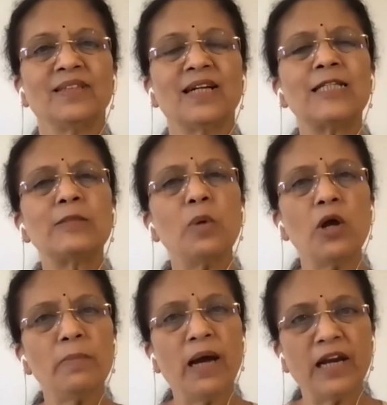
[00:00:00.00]
A
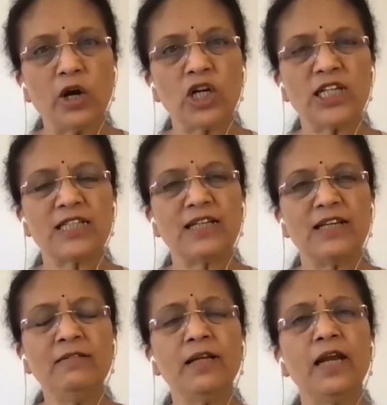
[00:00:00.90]
small minority,
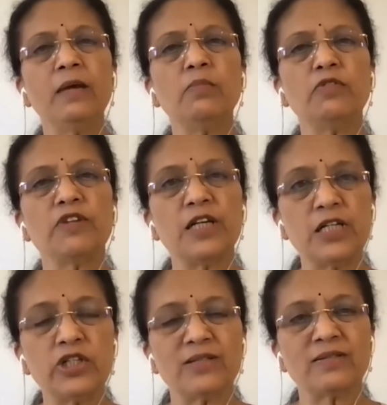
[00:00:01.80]
in the name of
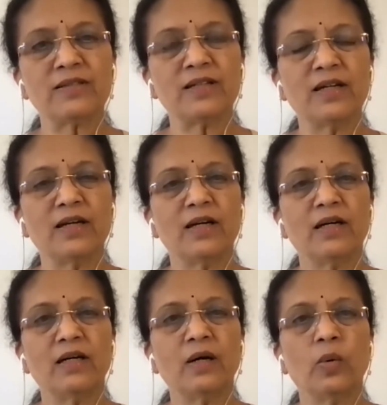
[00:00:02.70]
religion,
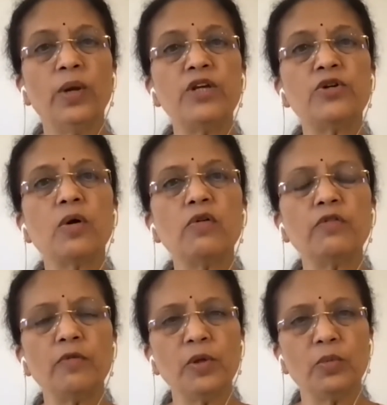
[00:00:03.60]
withdraw
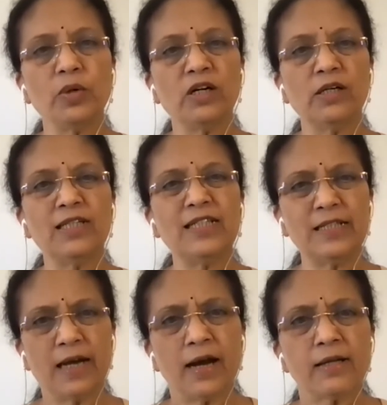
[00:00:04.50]
from the world,
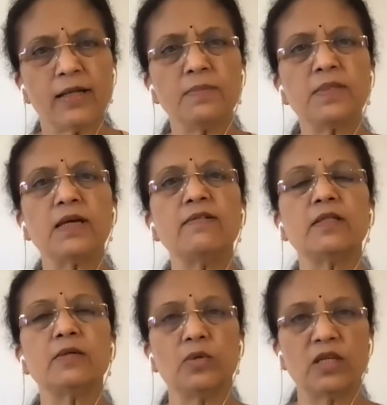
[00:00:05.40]
deny
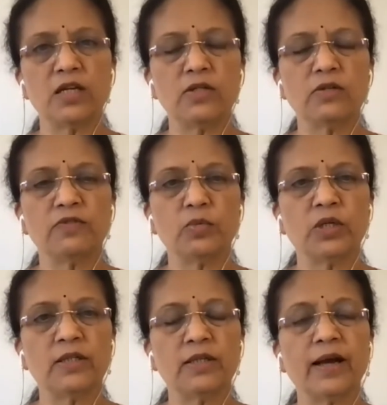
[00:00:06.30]
themselves the good things of the
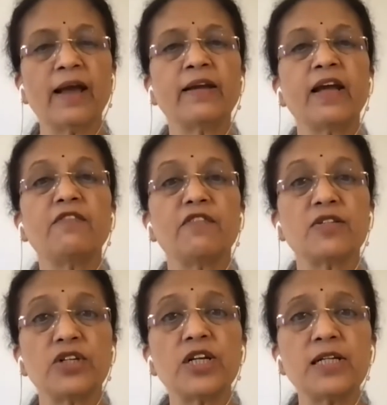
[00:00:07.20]
world, and get
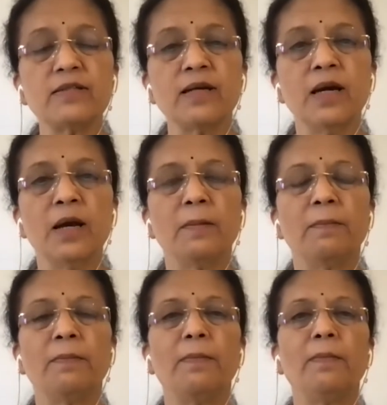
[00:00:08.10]
frustrated.
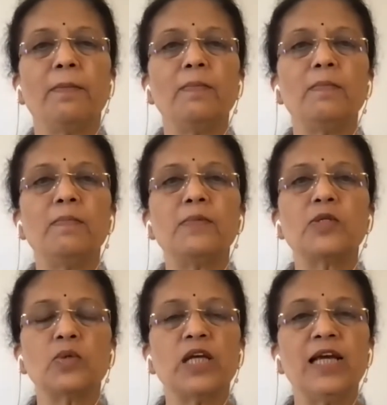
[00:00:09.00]
So the